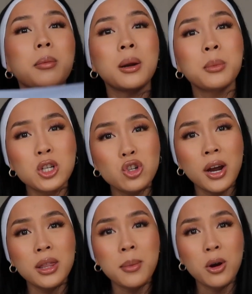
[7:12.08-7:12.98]
But I'm going to
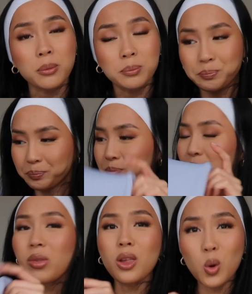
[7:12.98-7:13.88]
try them on
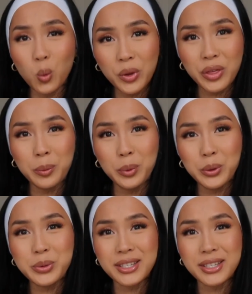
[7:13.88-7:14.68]
with the blue